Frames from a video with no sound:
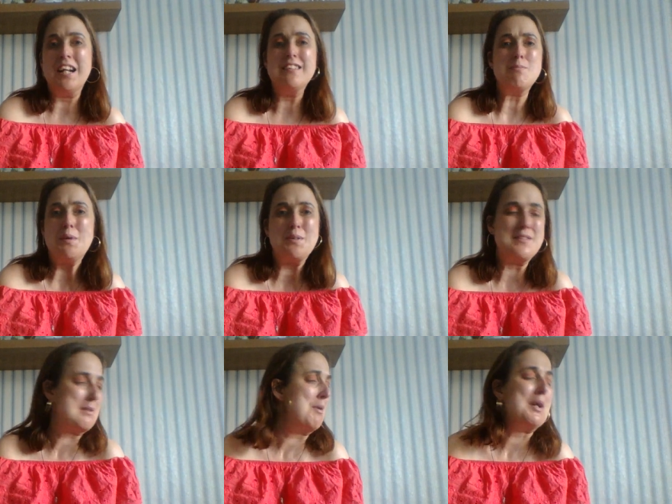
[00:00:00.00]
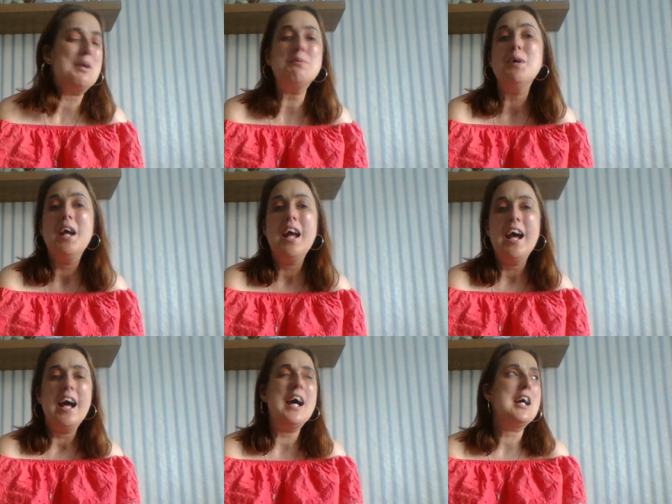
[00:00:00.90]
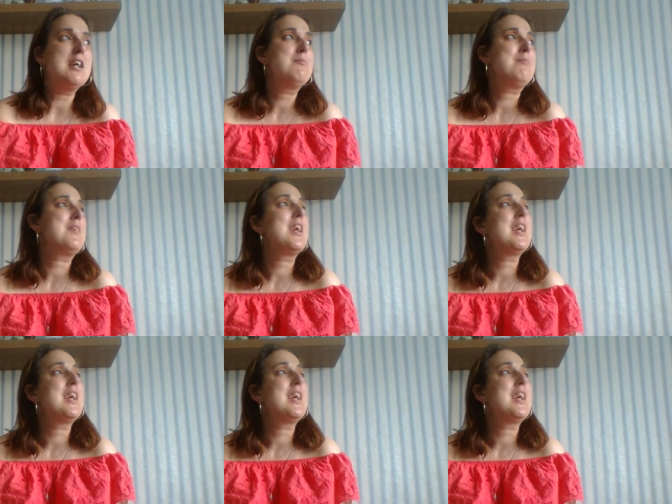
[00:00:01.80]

as possible. Um,